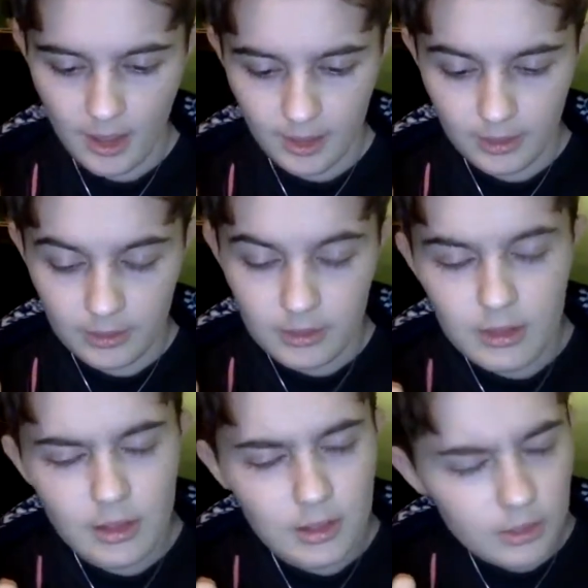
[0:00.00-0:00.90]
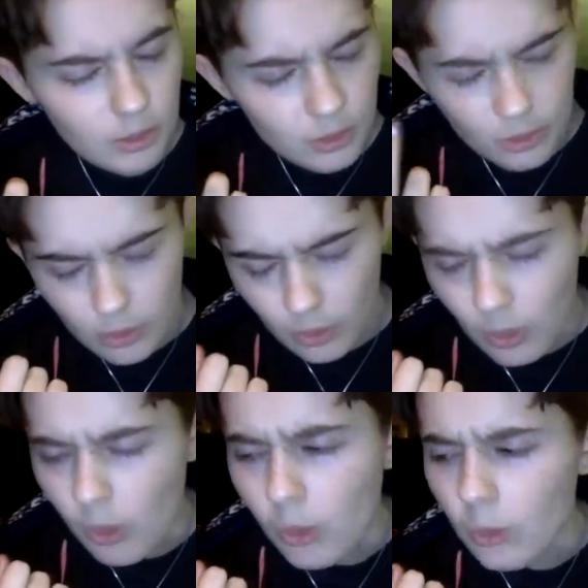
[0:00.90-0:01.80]
And I
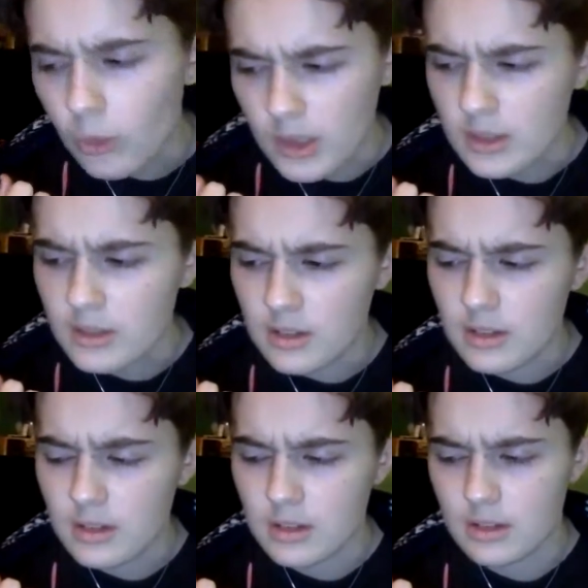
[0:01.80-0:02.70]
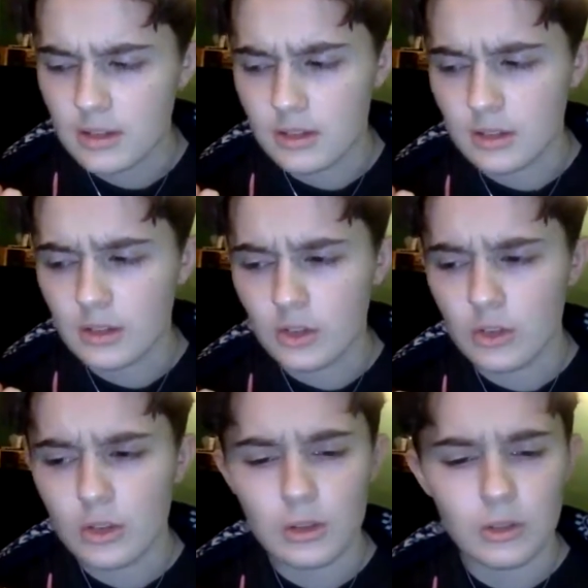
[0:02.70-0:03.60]
know it's a
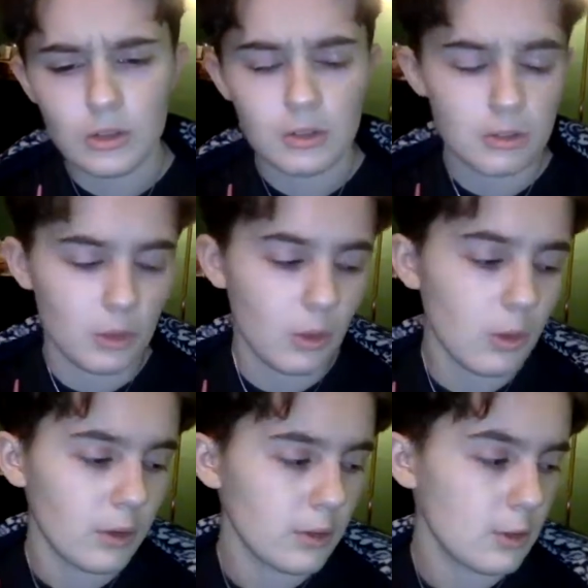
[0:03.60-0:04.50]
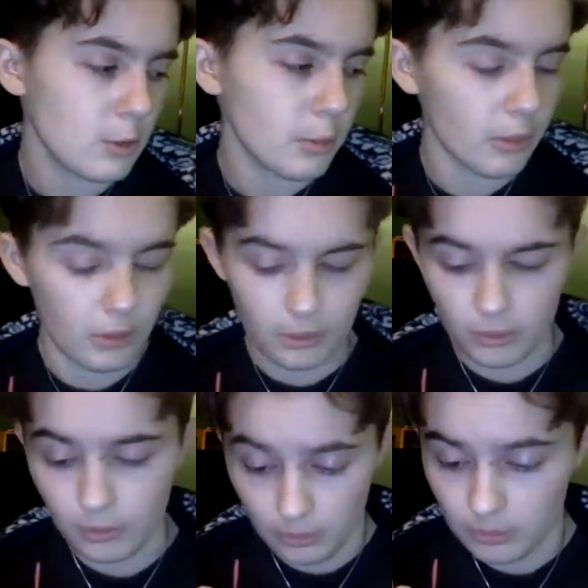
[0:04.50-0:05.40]
singular voice,
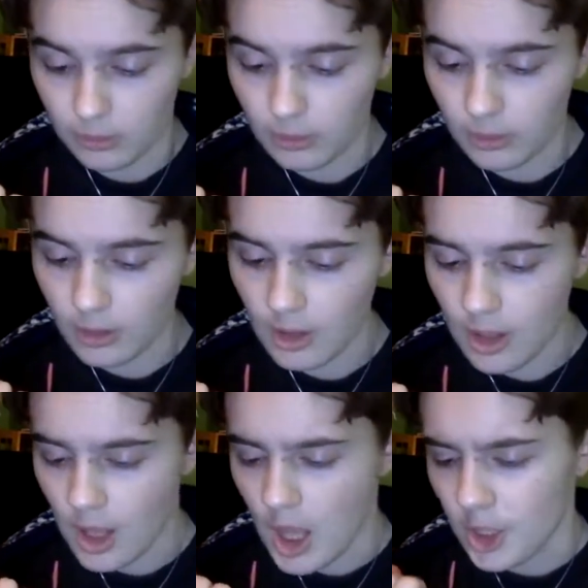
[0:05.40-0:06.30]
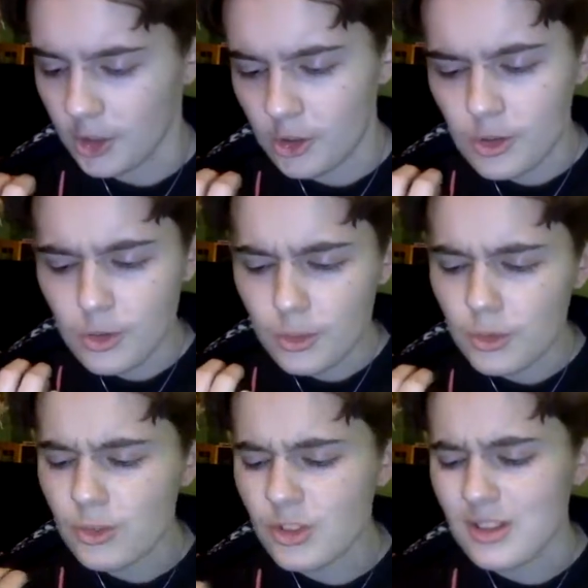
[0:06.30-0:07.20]
Paul.
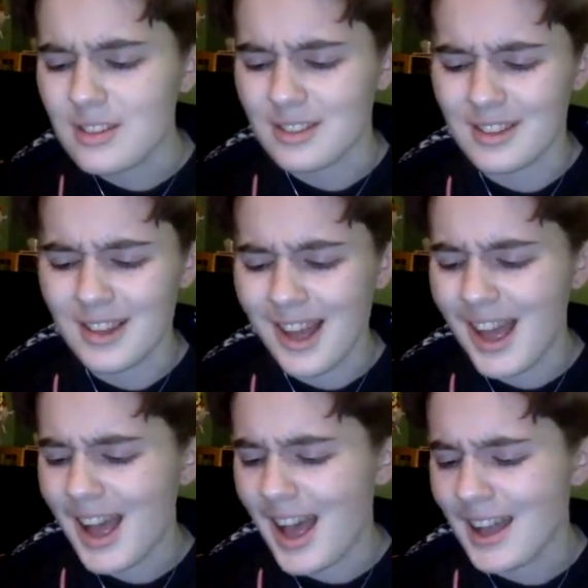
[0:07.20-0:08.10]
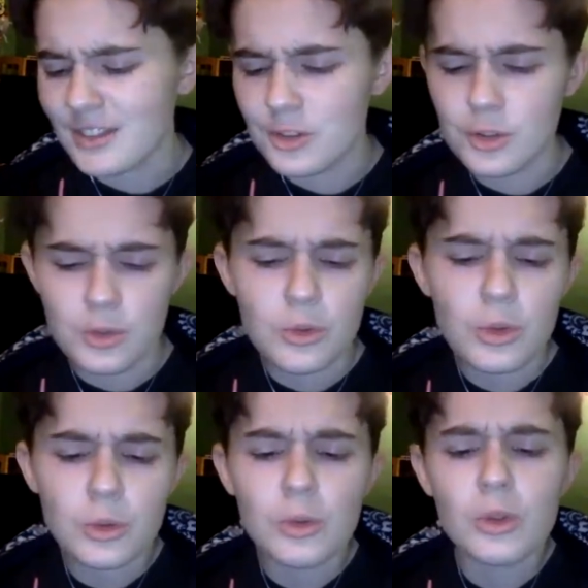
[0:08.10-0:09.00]
You just got
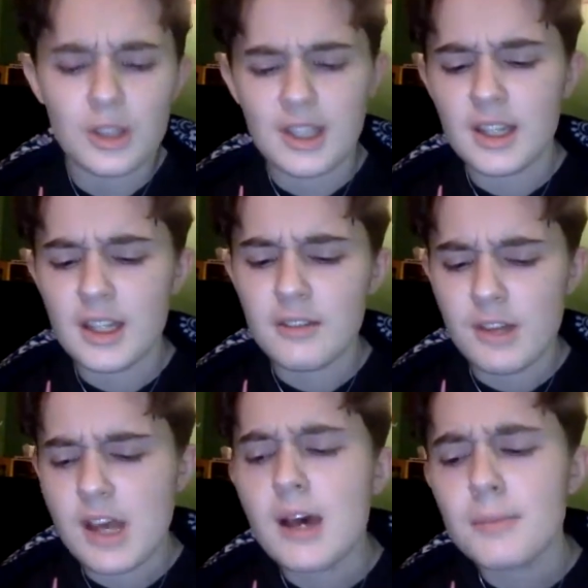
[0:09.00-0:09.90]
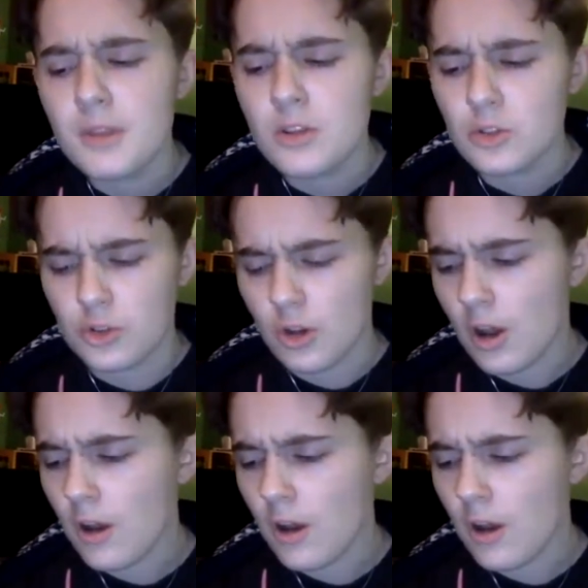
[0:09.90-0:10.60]
to give up the choice